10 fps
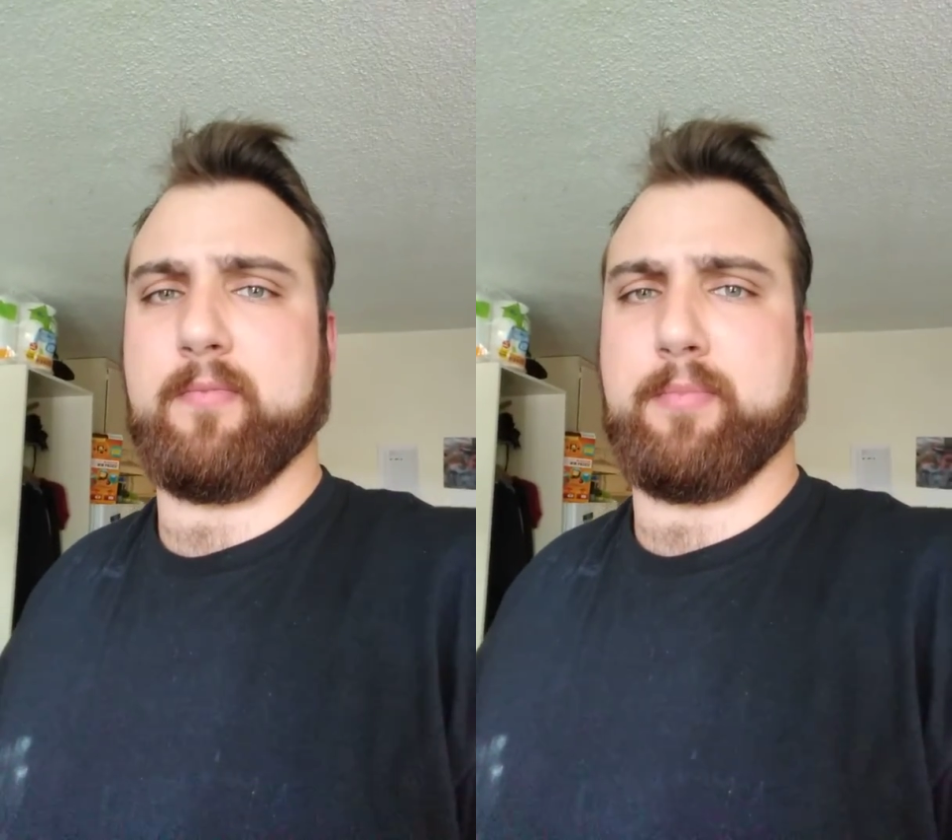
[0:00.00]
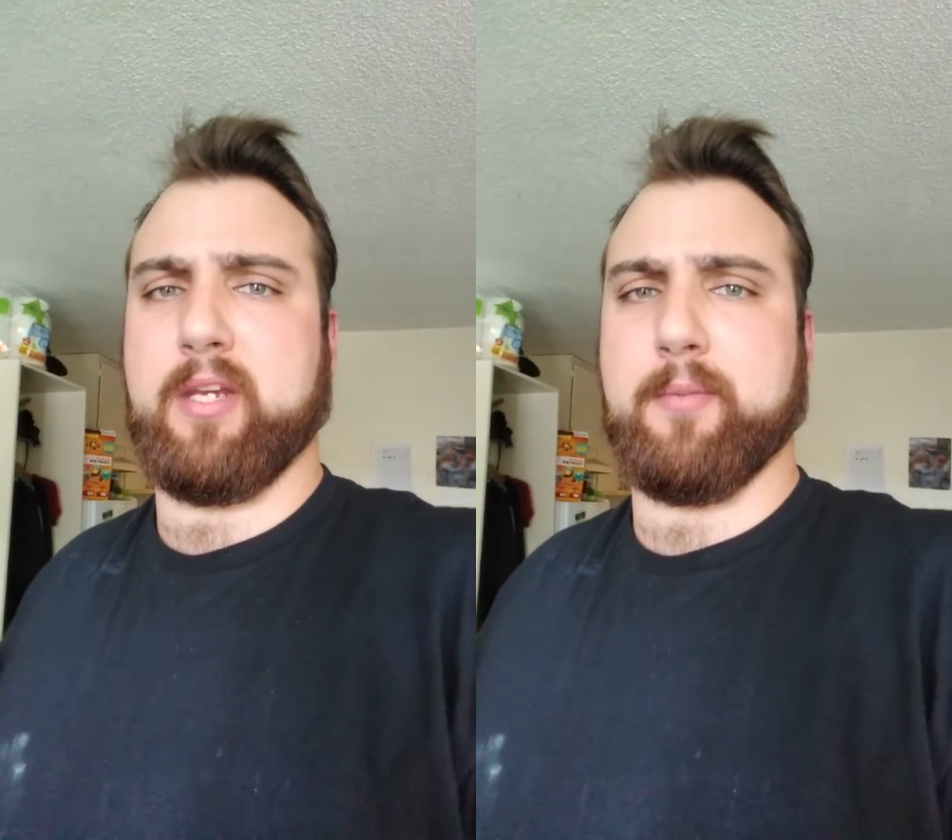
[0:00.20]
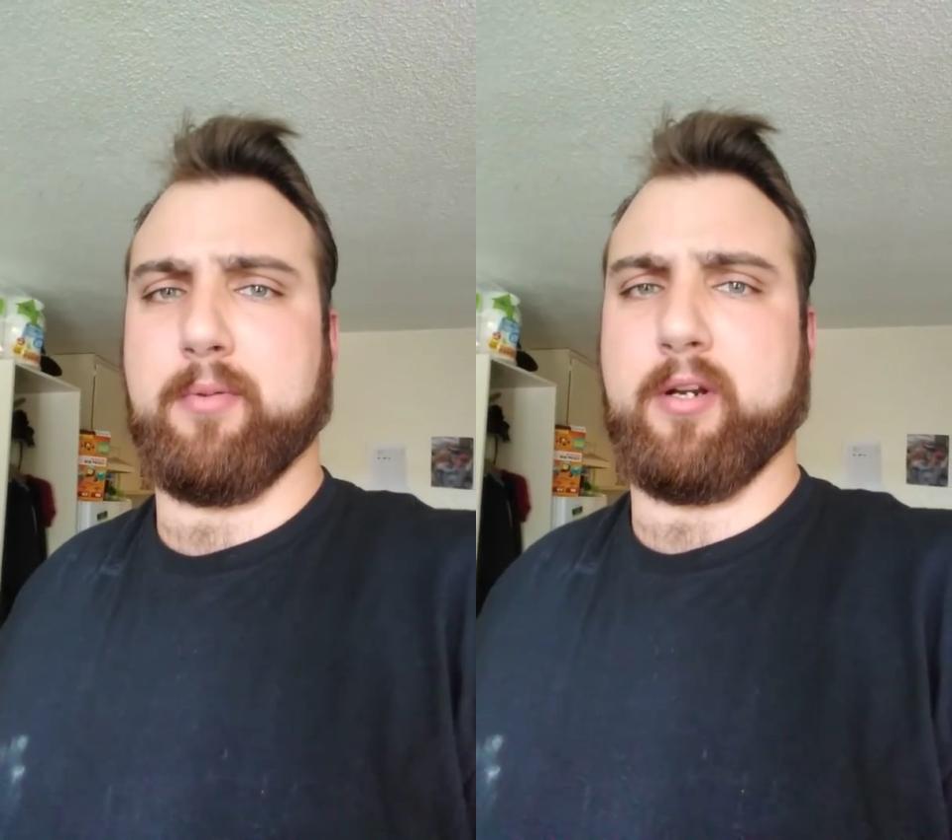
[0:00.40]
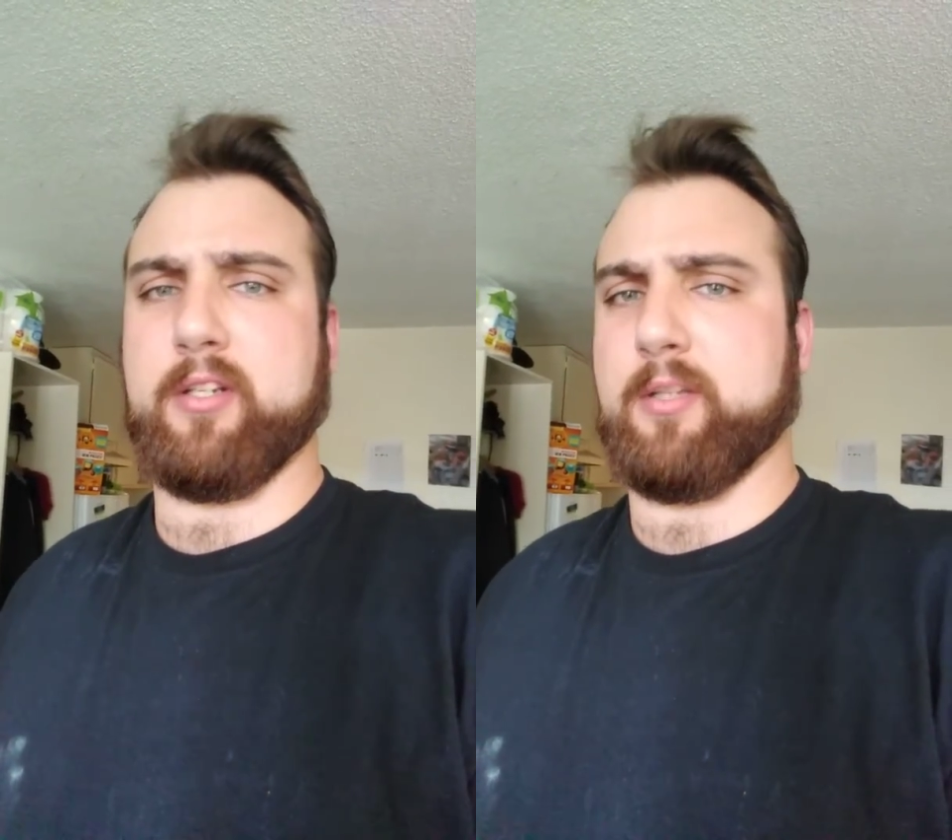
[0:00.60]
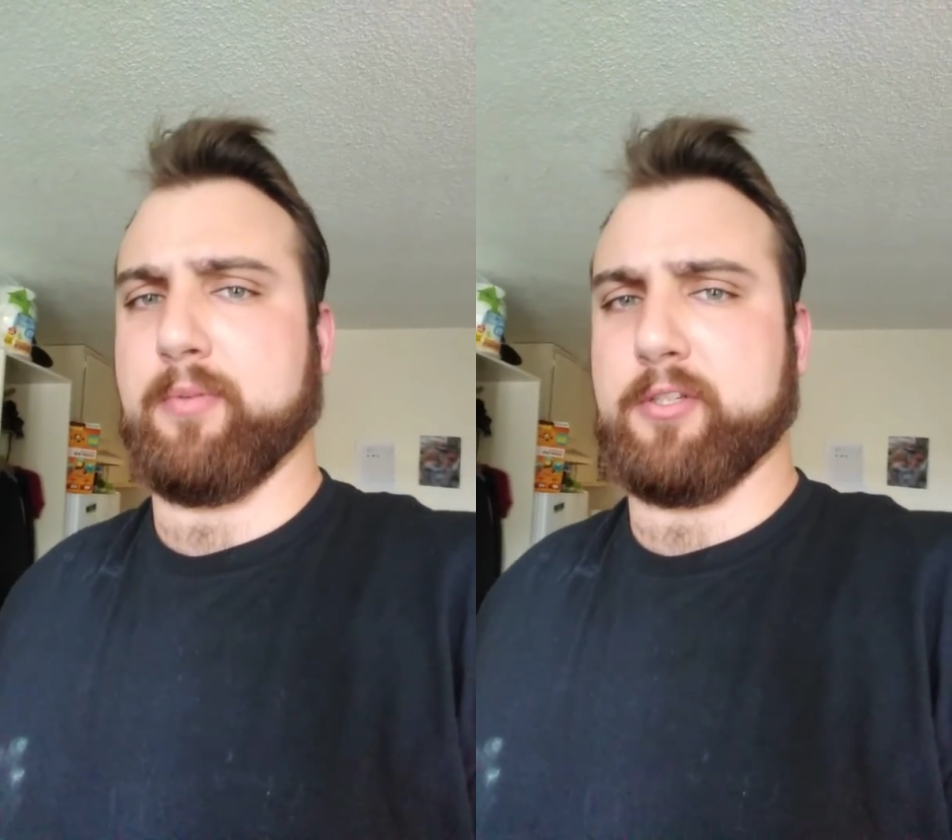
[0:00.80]
being a burden
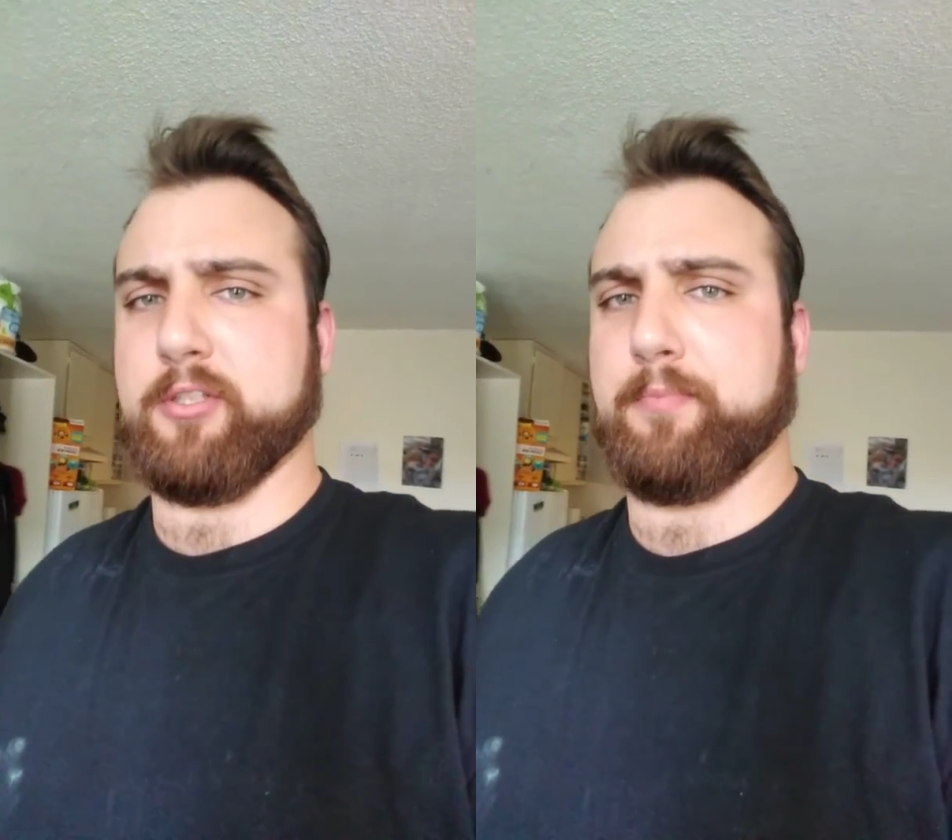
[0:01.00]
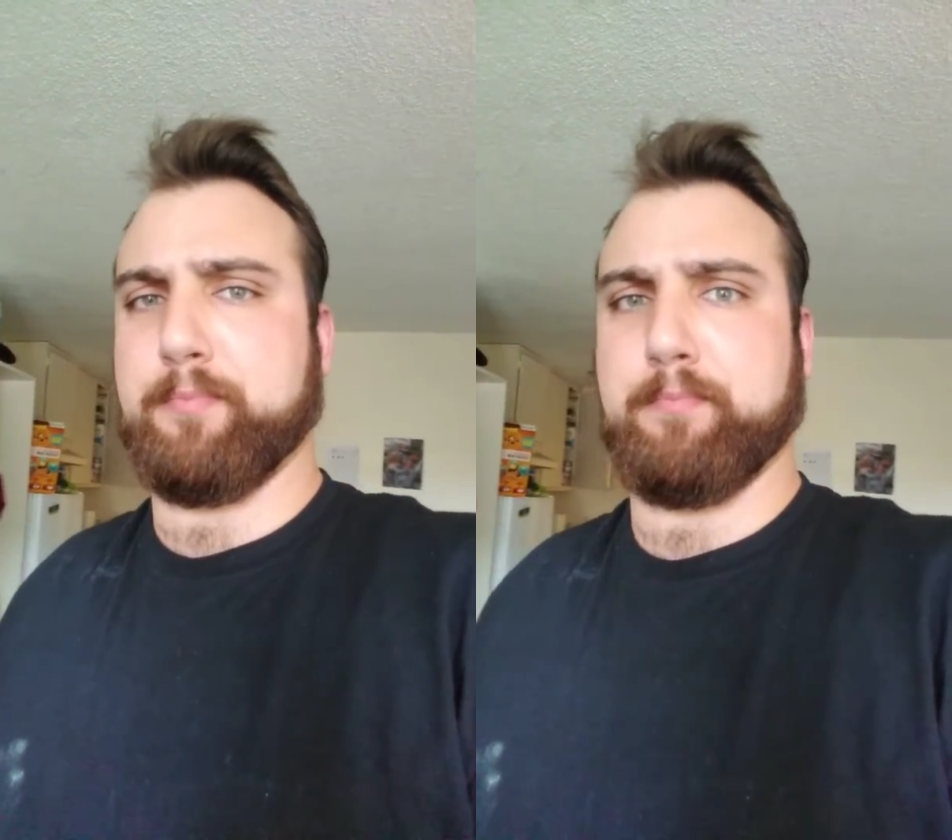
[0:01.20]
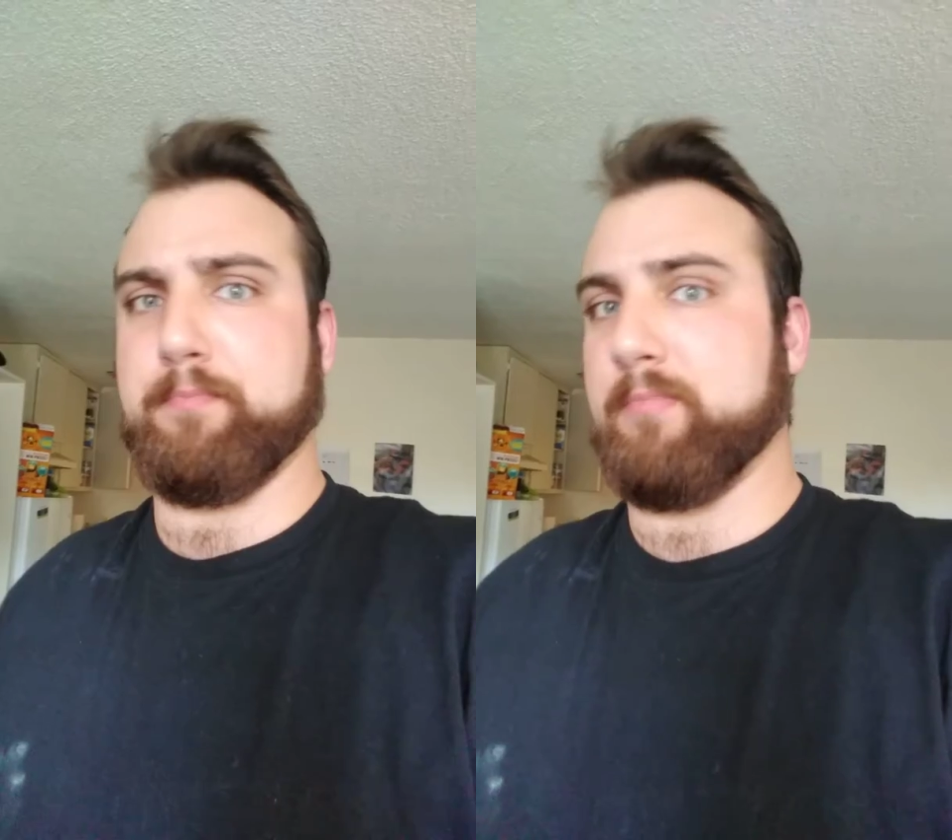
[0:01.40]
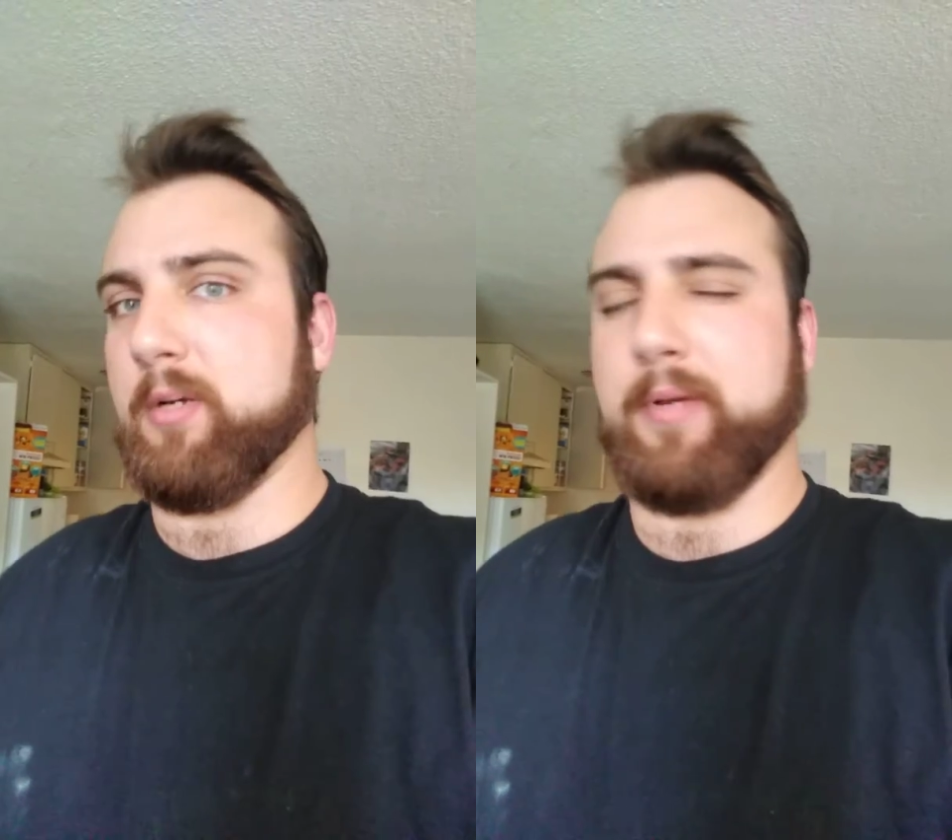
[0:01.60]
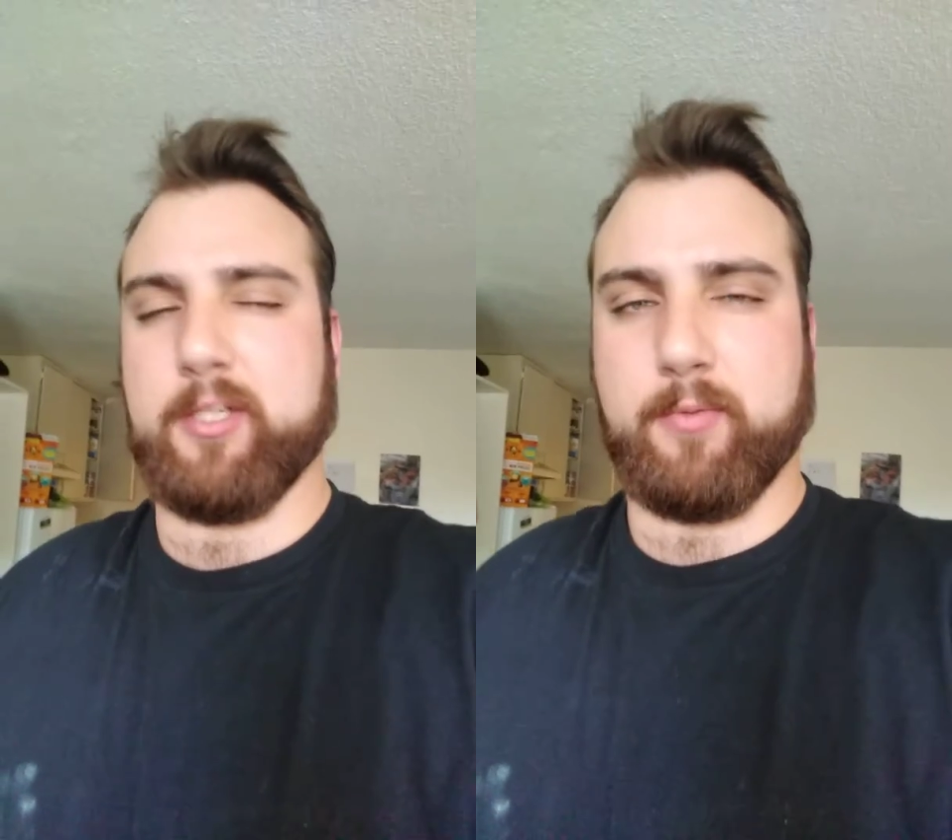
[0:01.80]
to the person who, you
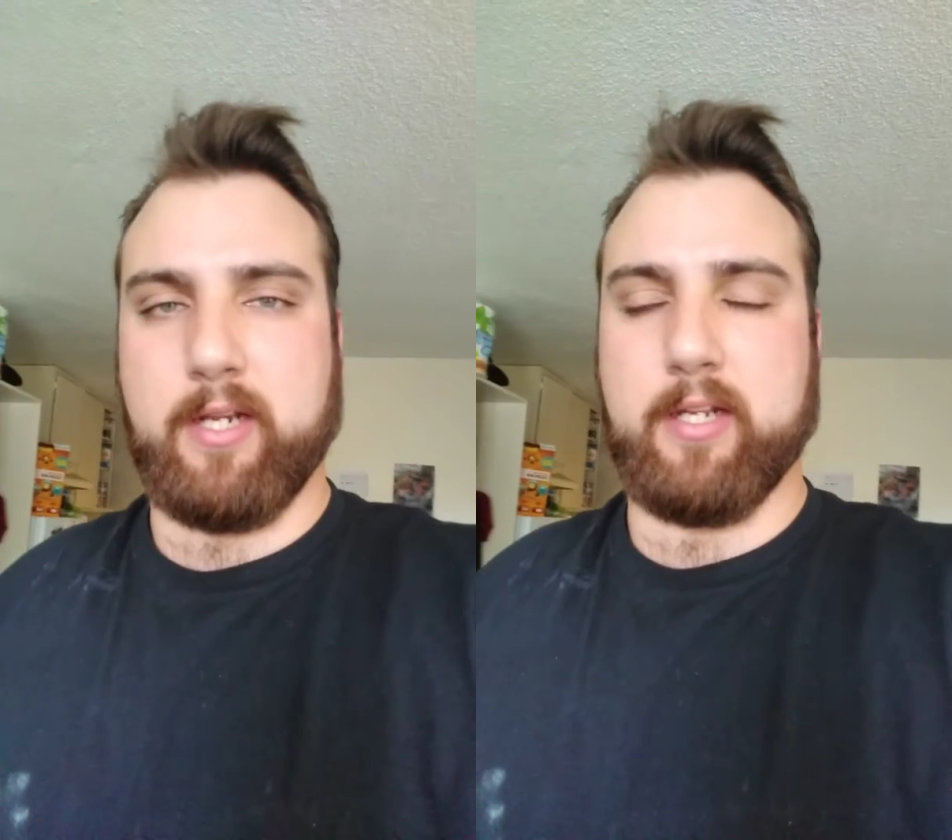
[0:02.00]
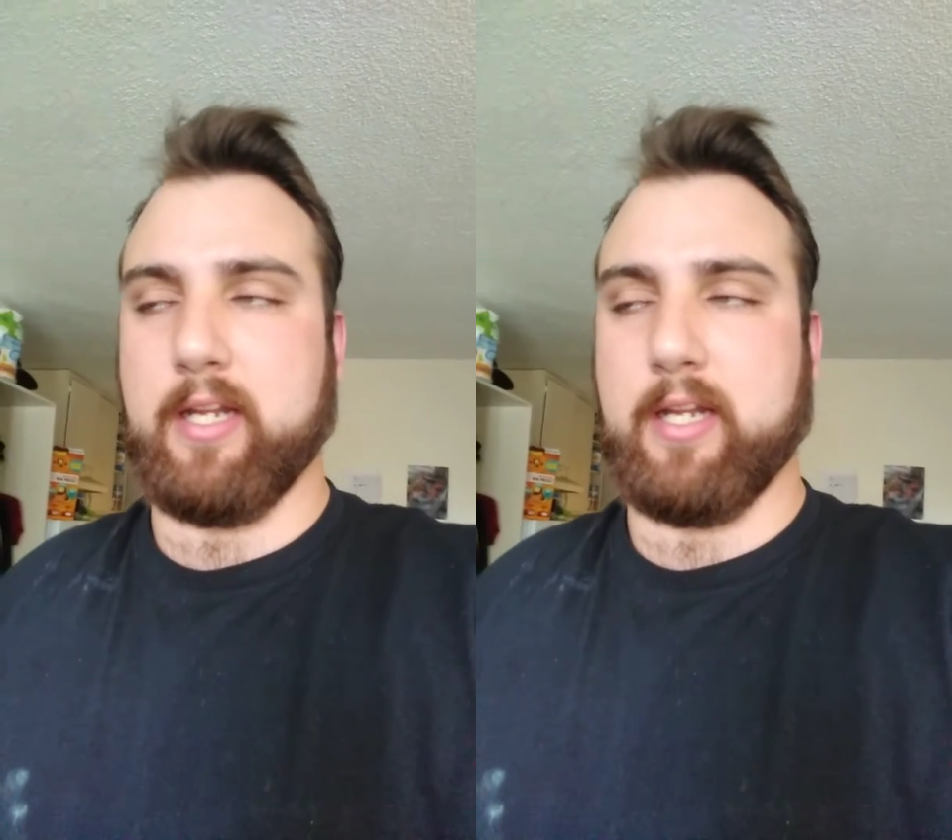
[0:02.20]
know, pays rent.